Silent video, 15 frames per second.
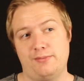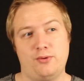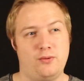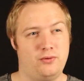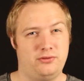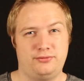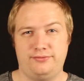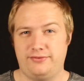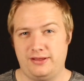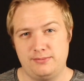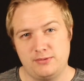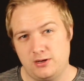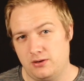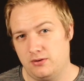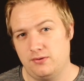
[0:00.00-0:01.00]
or through
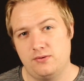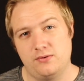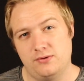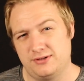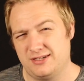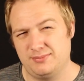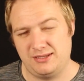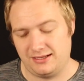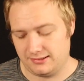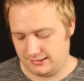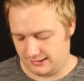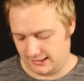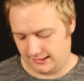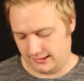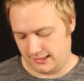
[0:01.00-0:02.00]
Venmo or something
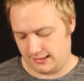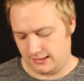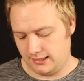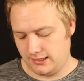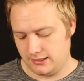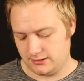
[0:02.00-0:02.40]
else like that.